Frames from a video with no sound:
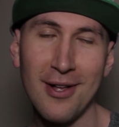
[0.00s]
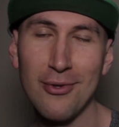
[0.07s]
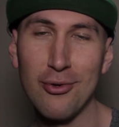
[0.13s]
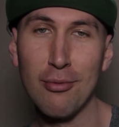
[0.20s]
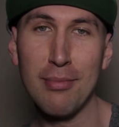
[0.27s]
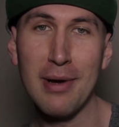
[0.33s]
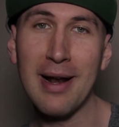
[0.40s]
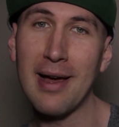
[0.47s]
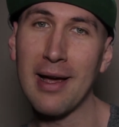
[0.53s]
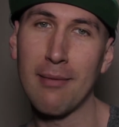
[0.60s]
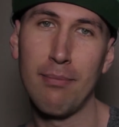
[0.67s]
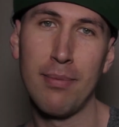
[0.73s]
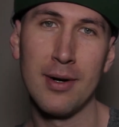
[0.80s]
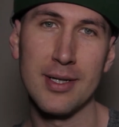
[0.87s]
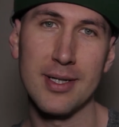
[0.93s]
to be
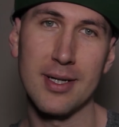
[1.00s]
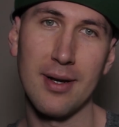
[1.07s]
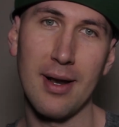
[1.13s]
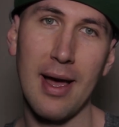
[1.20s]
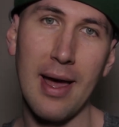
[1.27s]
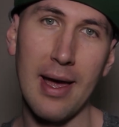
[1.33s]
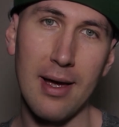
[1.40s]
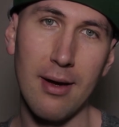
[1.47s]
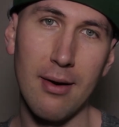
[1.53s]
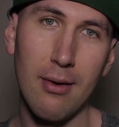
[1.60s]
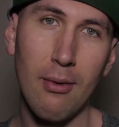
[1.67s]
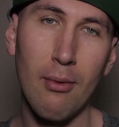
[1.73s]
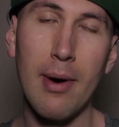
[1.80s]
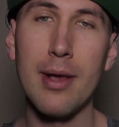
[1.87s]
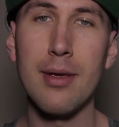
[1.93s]
like person A
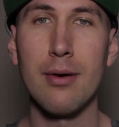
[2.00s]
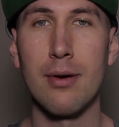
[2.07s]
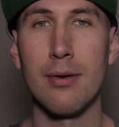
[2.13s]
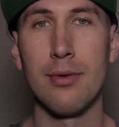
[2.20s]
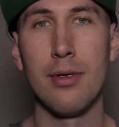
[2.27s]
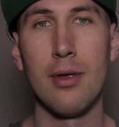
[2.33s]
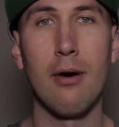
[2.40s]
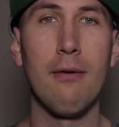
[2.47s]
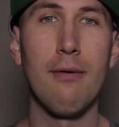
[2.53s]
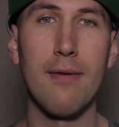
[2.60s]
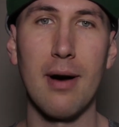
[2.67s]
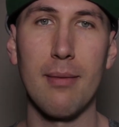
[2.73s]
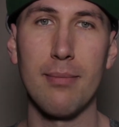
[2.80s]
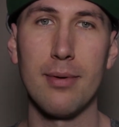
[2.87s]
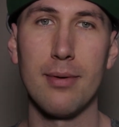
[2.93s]
when you're on
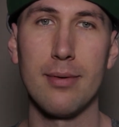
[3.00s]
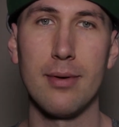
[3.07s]
NoFap.